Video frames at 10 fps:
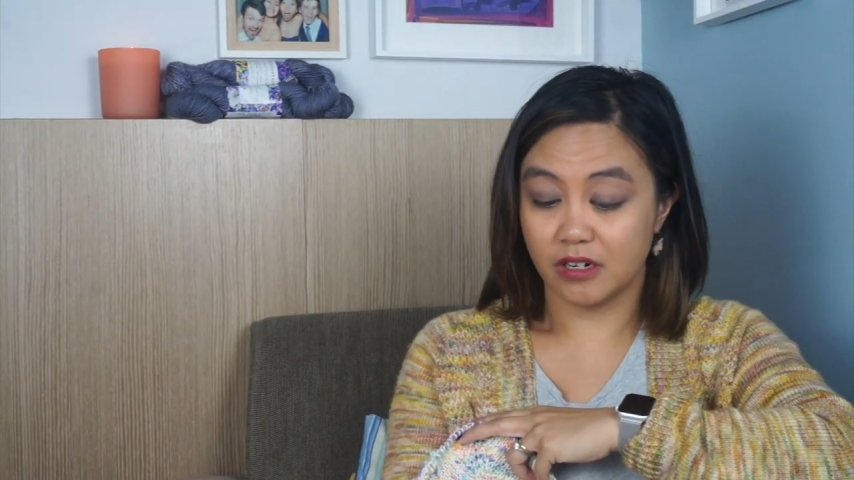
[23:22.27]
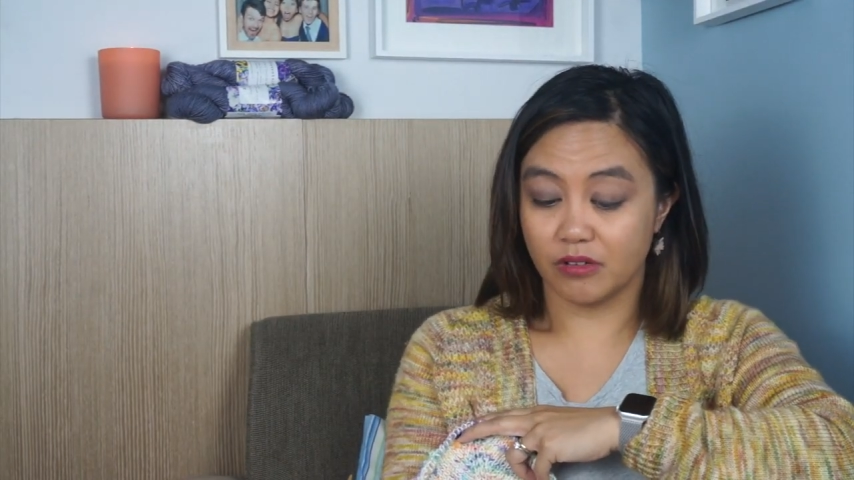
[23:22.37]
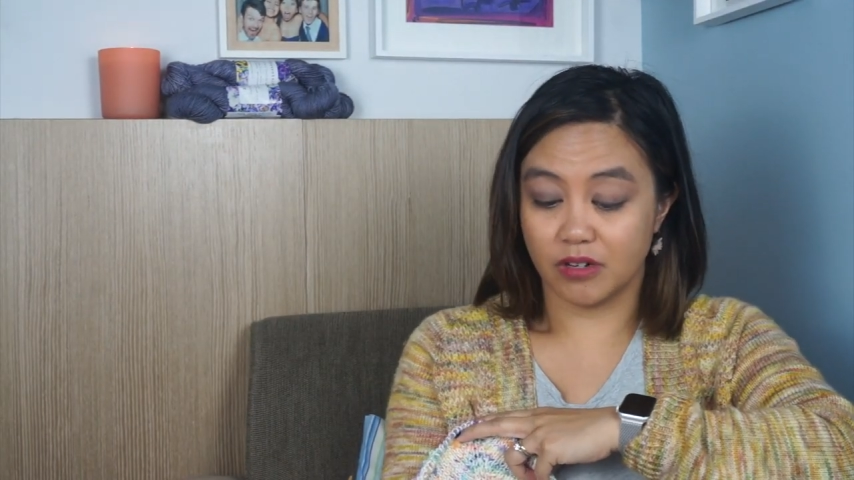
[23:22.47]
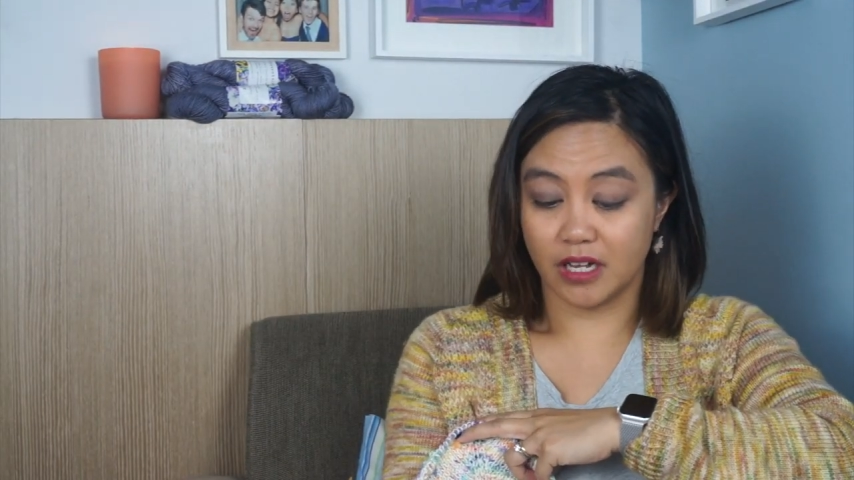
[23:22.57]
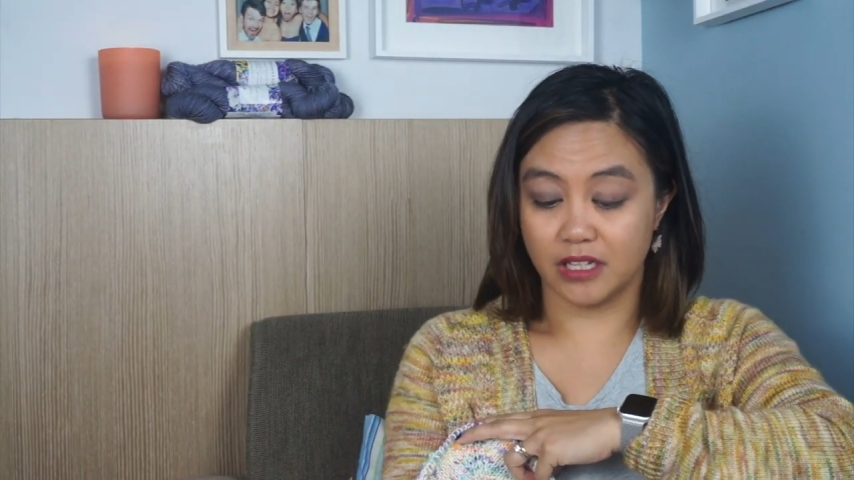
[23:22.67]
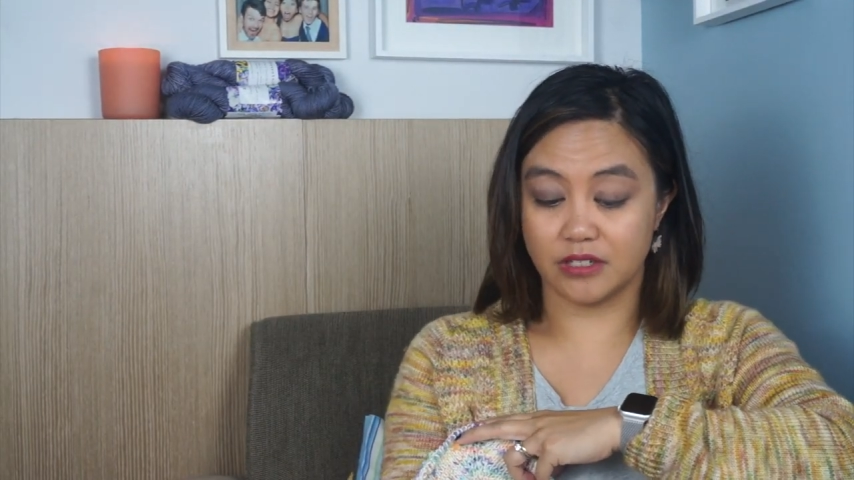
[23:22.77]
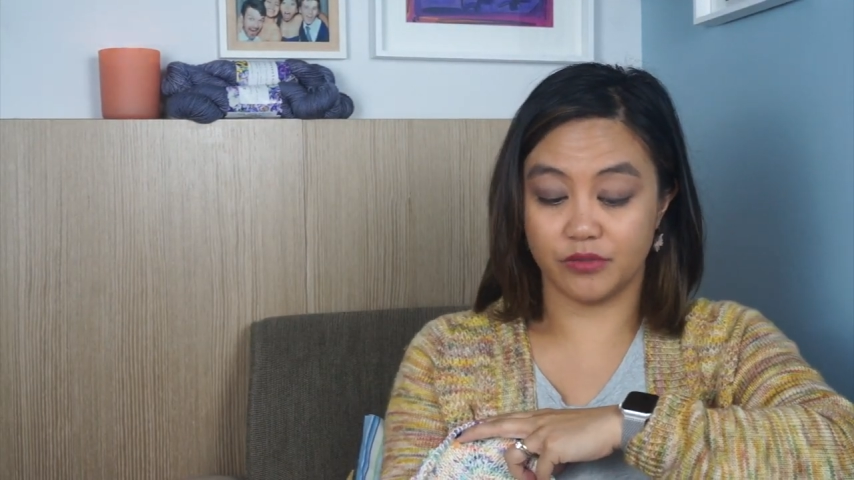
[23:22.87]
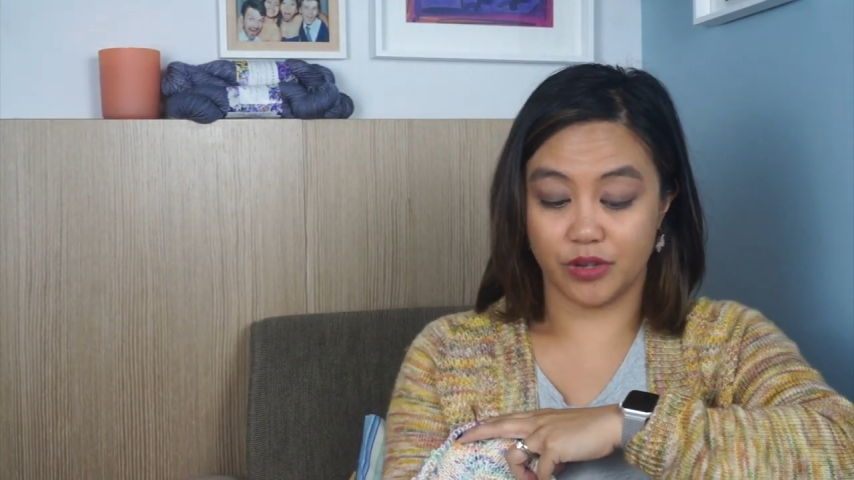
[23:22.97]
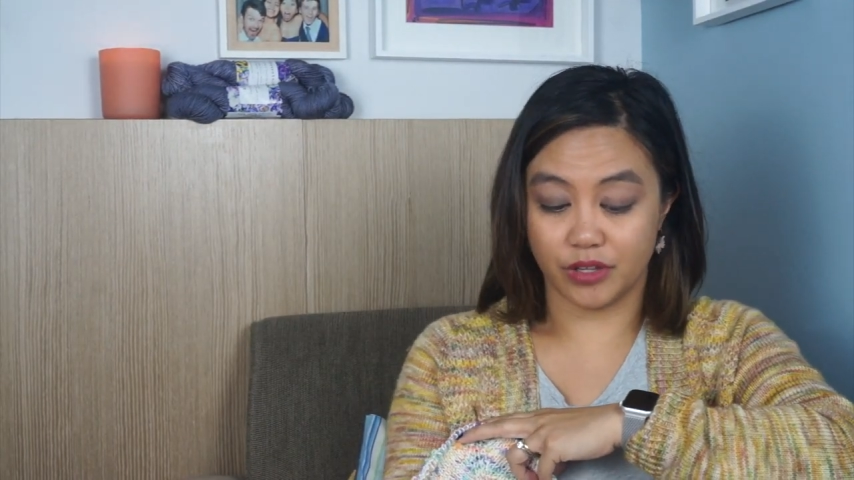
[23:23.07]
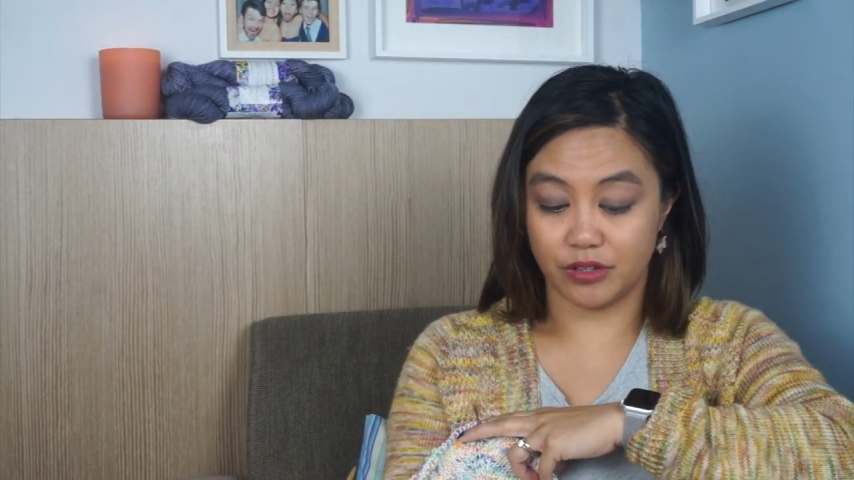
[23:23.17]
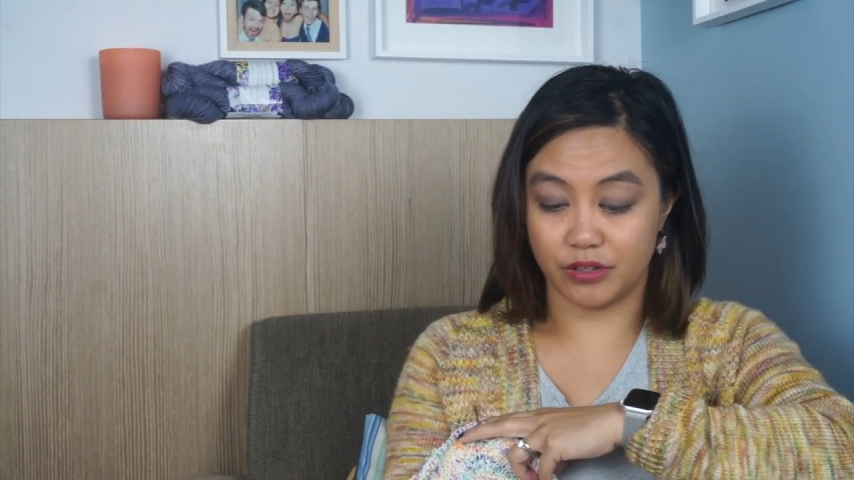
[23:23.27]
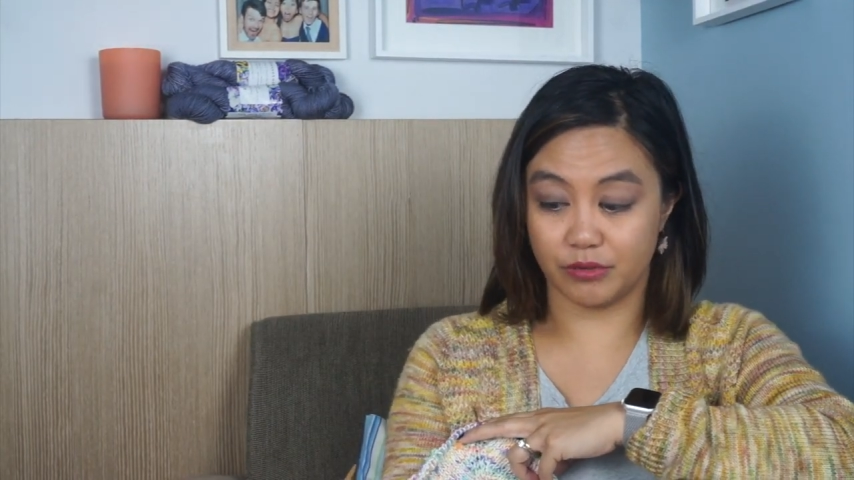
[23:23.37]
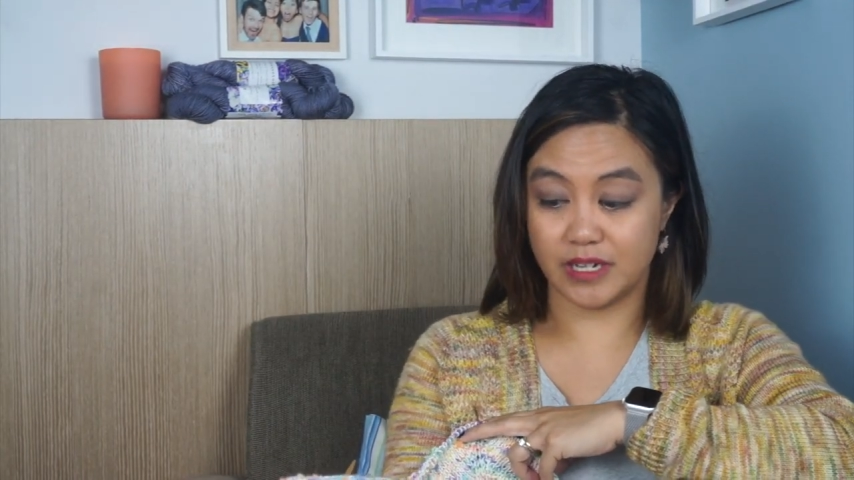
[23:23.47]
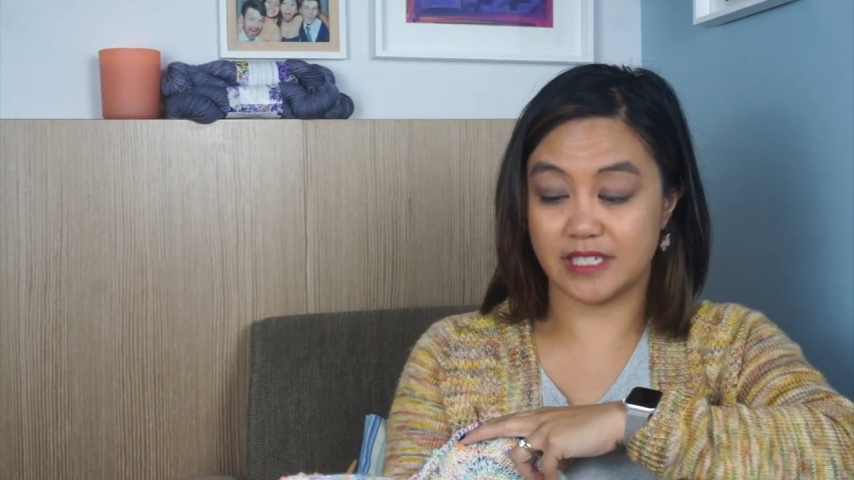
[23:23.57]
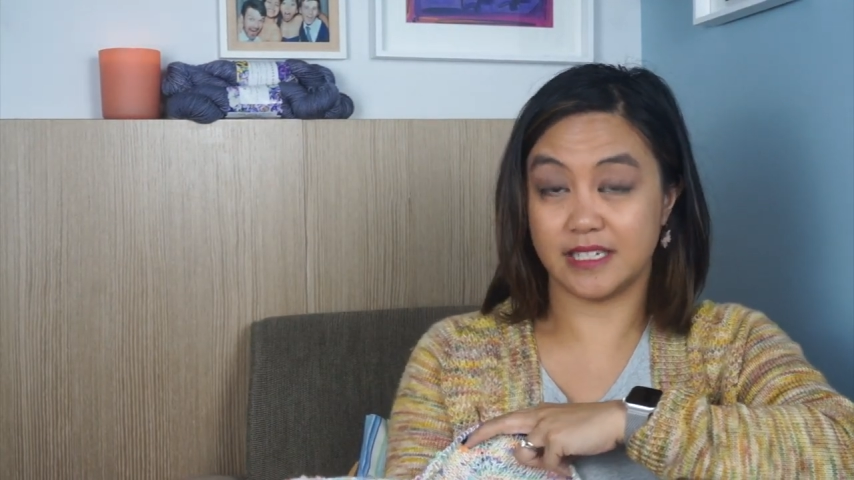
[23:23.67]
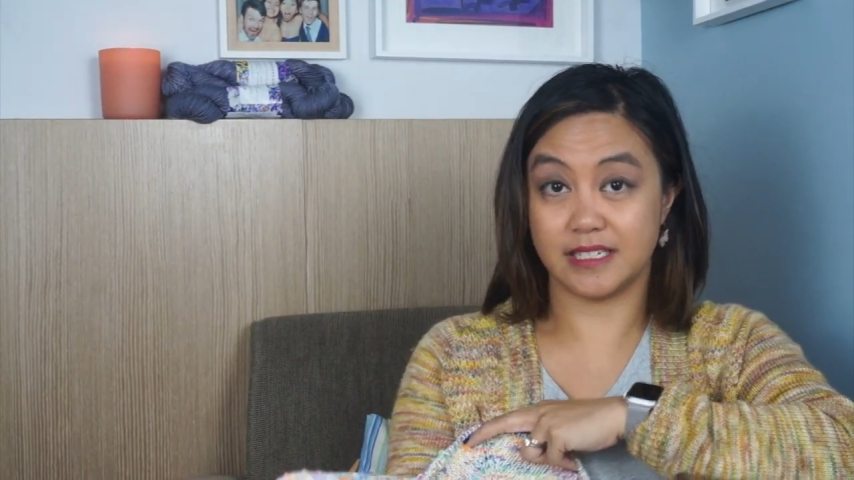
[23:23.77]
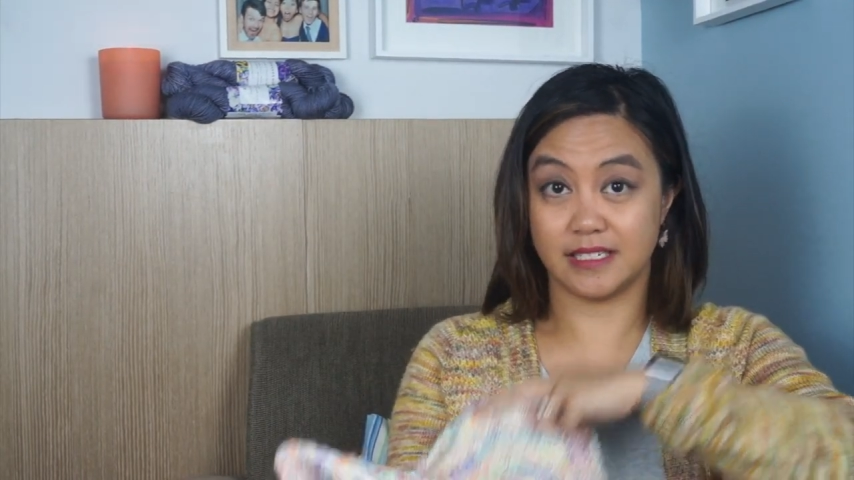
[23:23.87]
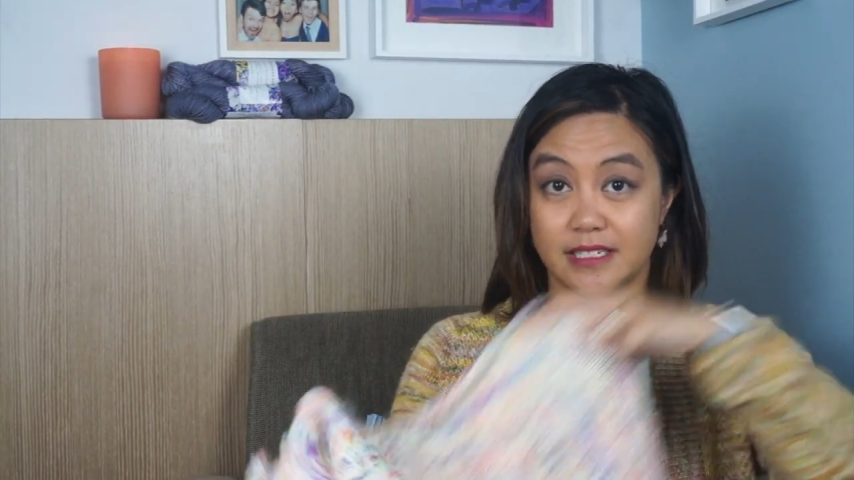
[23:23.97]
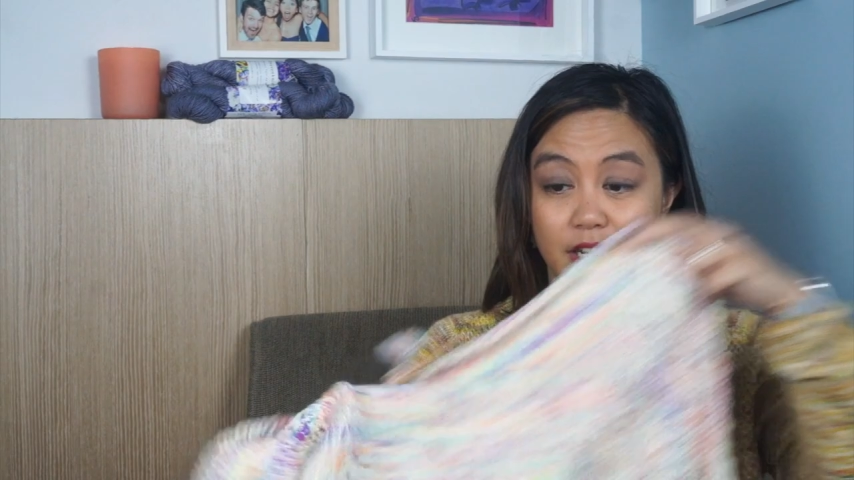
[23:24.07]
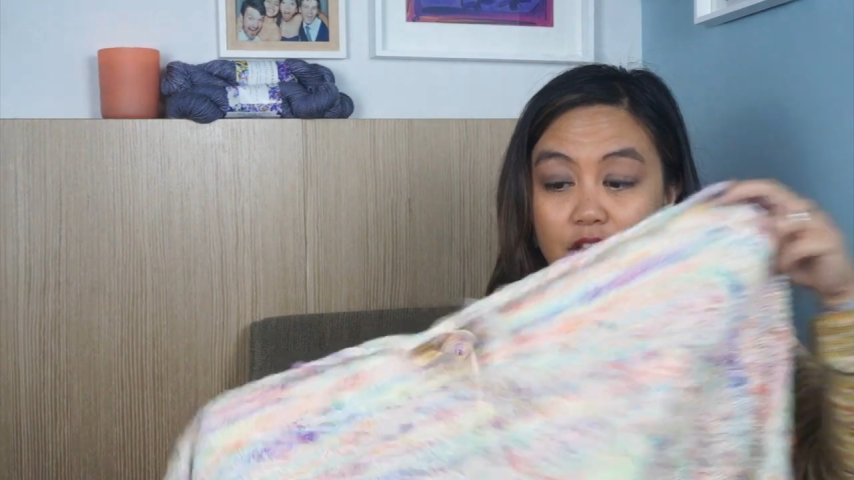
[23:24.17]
regardless of what the reason is.